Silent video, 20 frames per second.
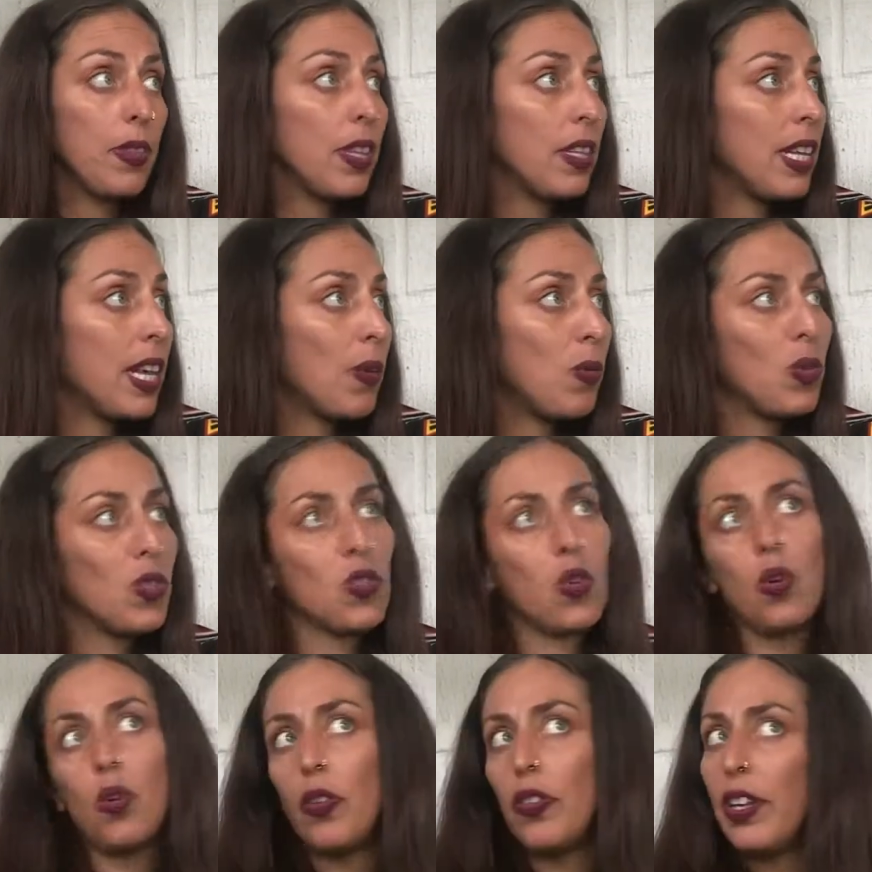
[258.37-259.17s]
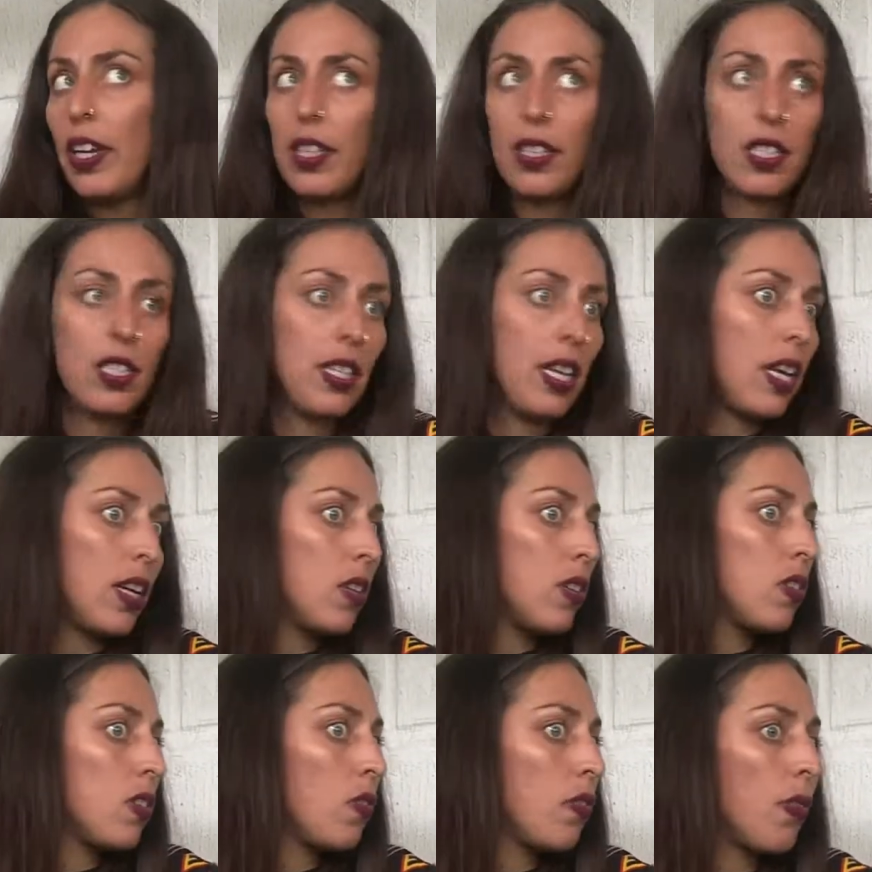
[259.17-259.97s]
That was all dance
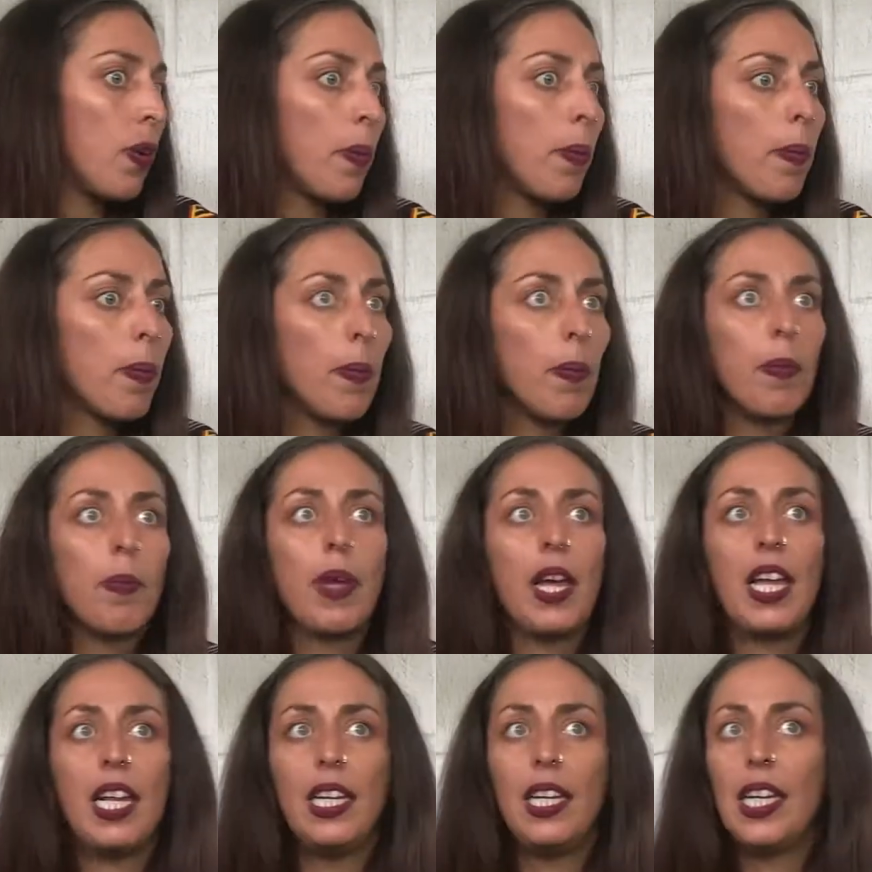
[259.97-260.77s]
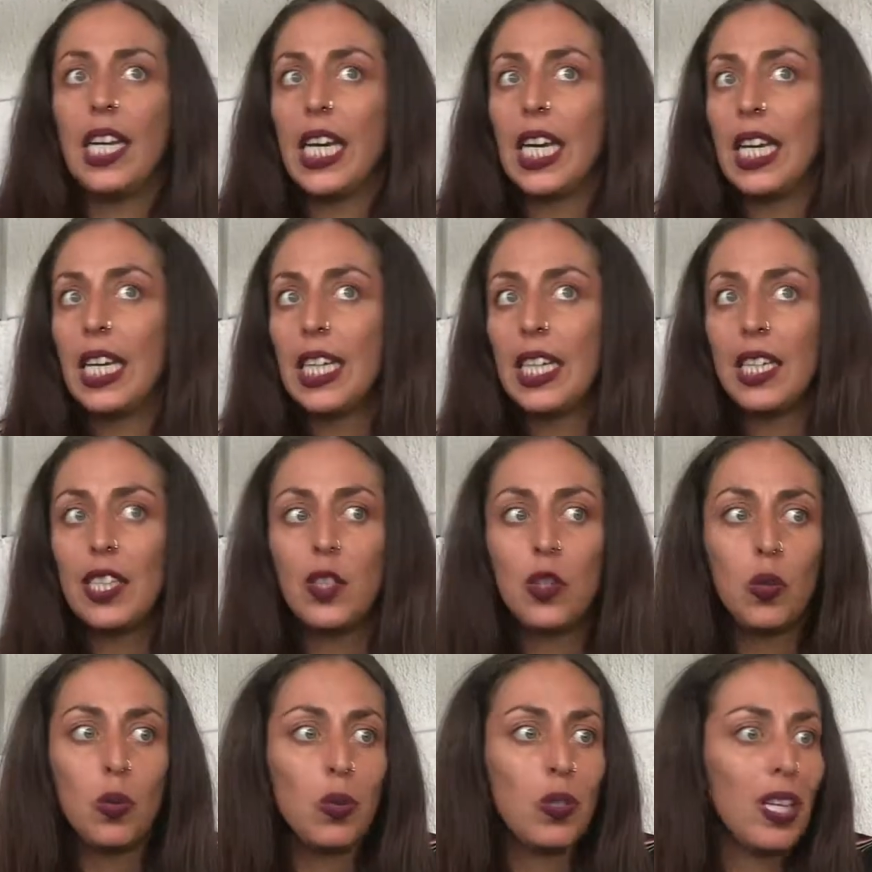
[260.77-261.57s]
styles, from ballet
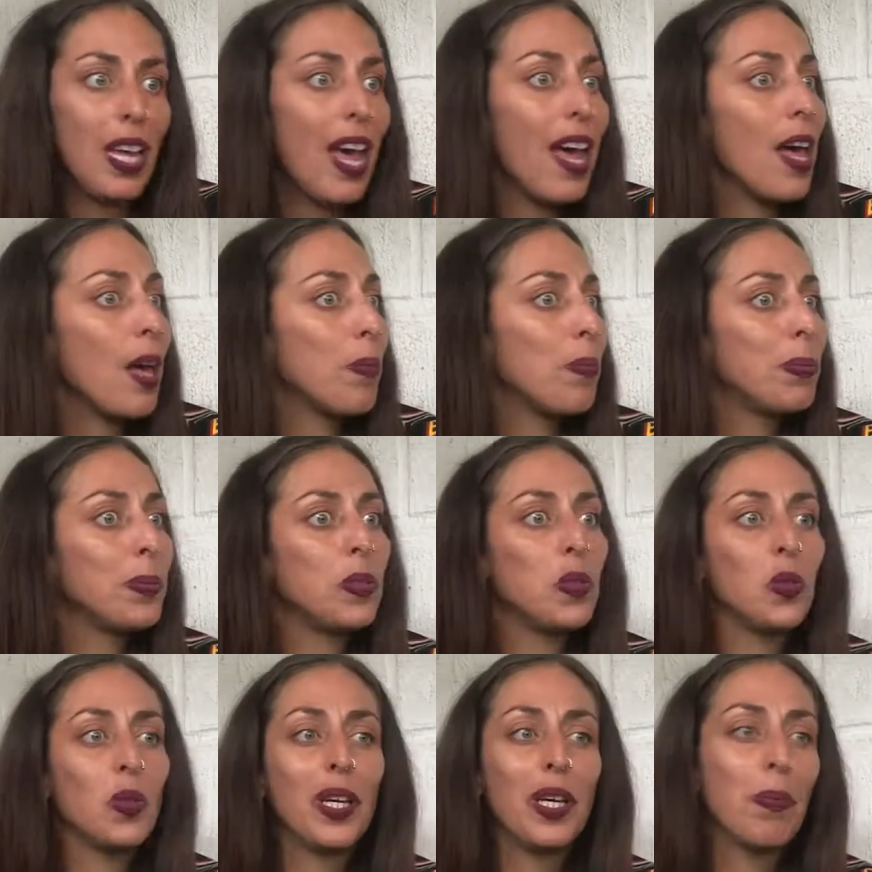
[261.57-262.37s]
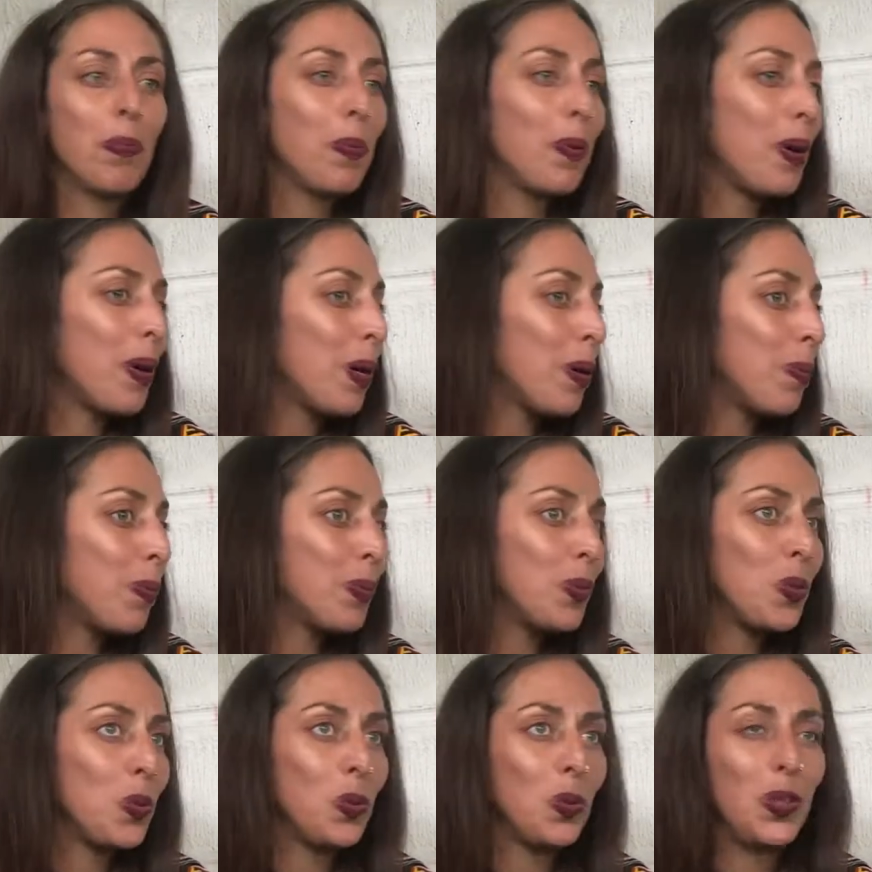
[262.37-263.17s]
to tap to hip hop
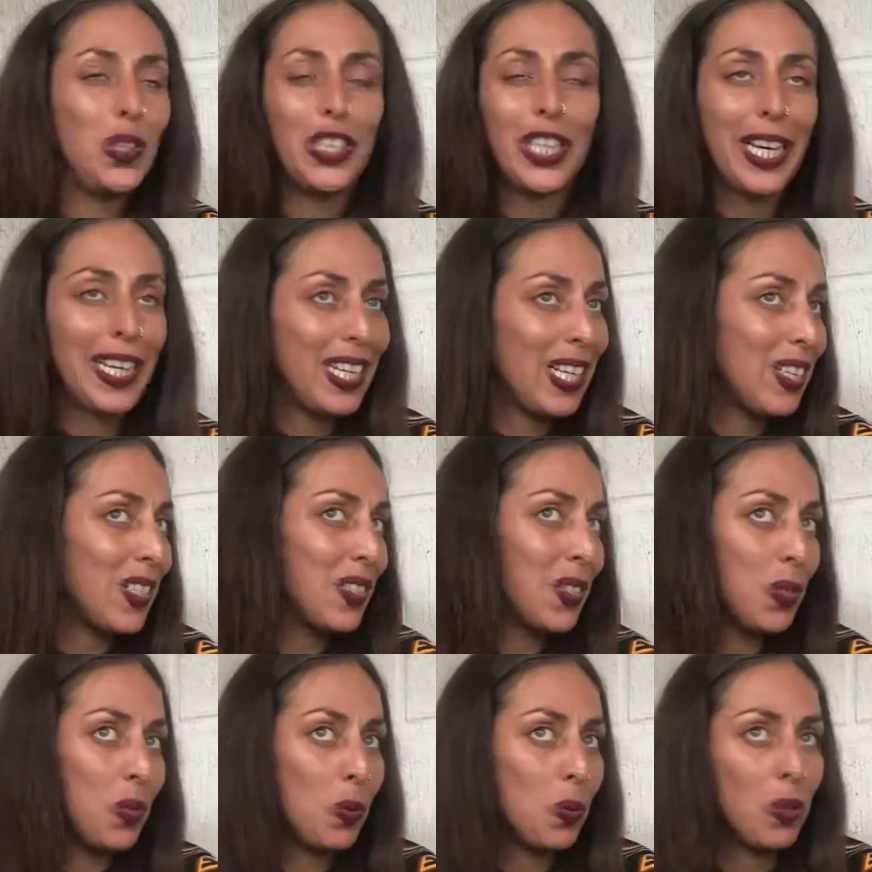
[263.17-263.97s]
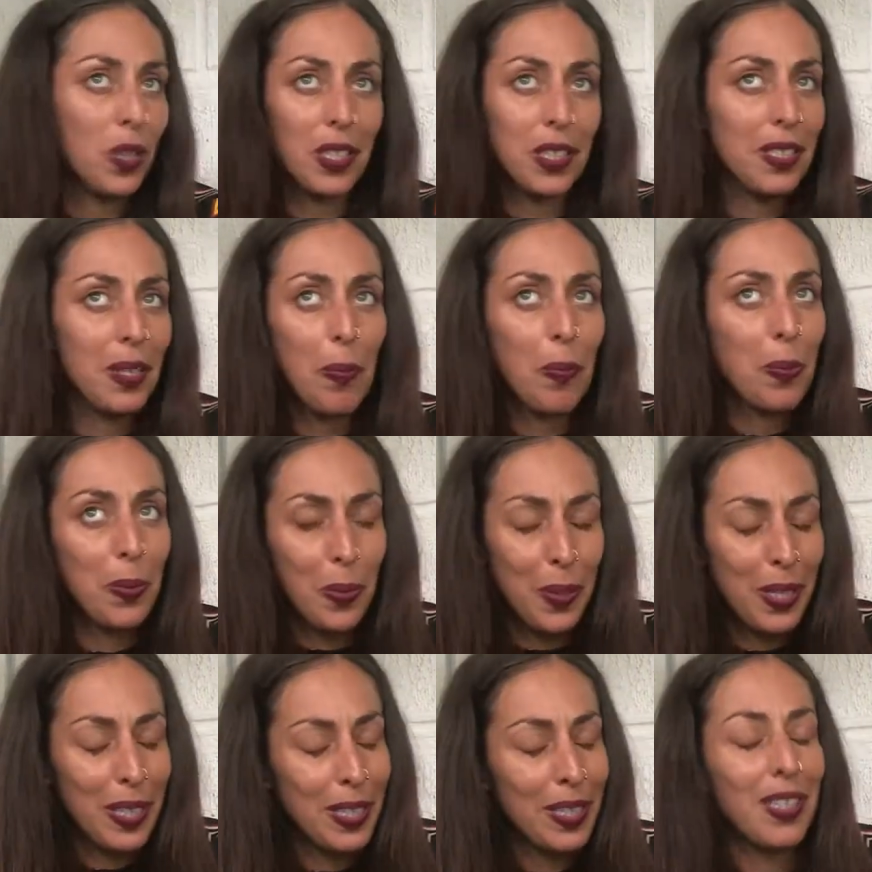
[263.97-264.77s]
to jazz to
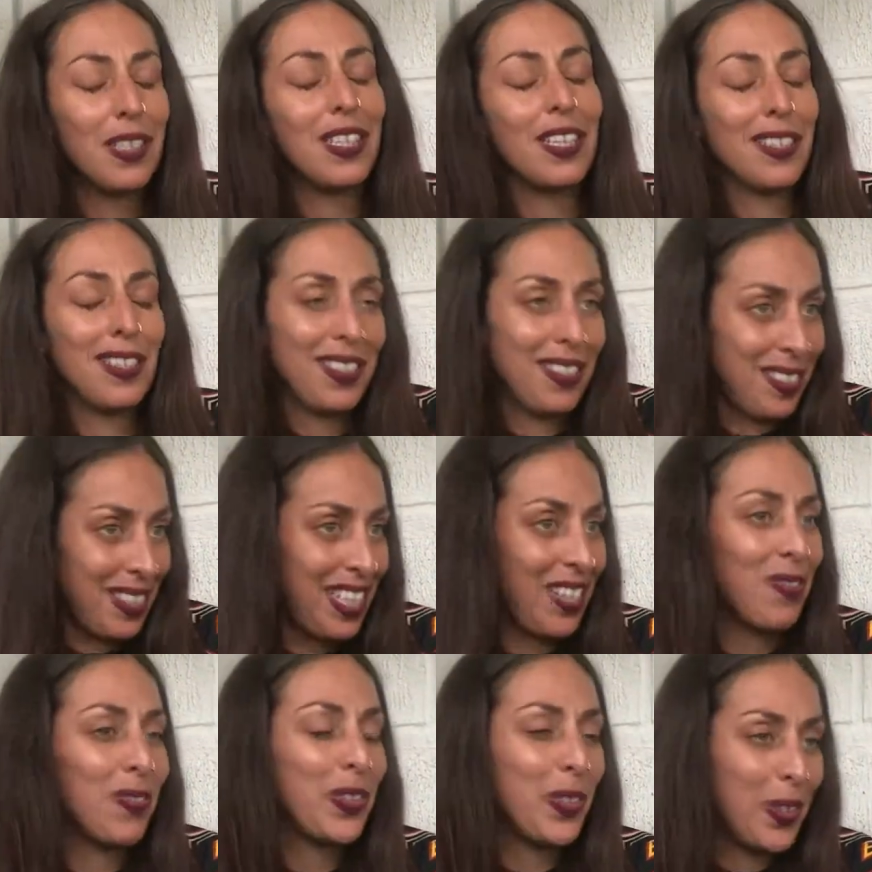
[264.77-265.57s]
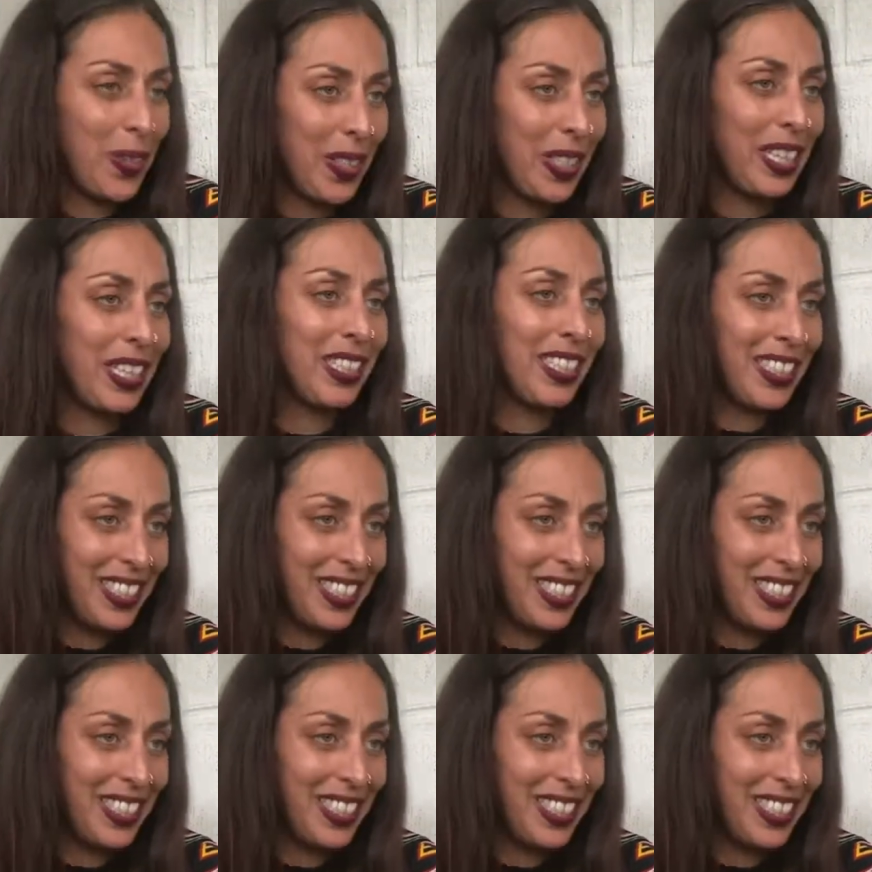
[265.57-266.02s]
contemporary, yeah, everything.